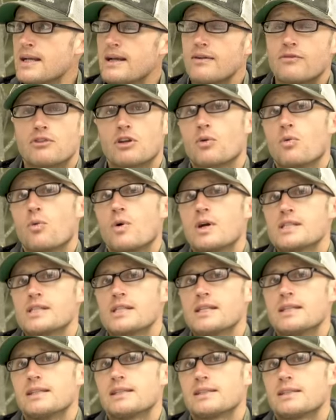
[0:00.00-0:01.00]
if there
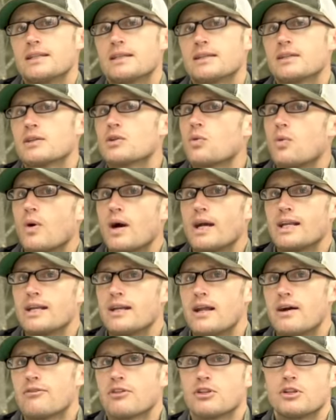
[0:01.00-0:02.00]
wasn't quite
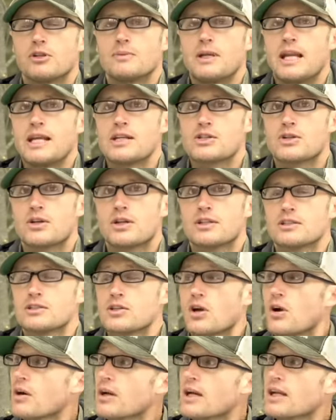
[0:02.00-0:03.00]
enough illumination on the
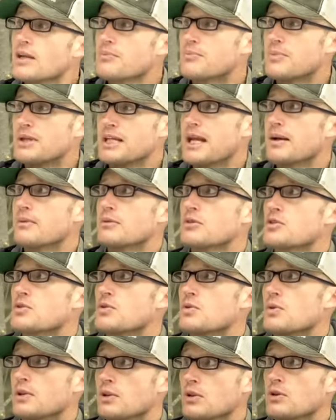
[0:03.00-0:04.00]
target, being able
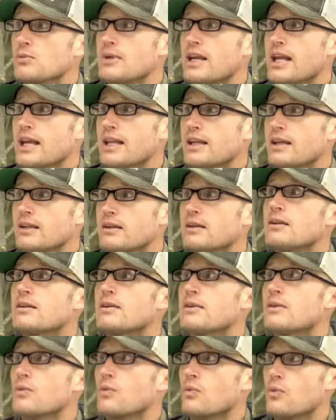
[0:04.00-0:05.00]
to illuminate it
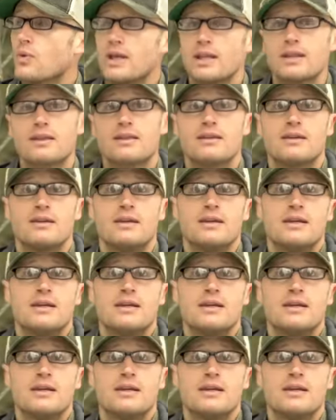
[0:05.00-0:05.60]
with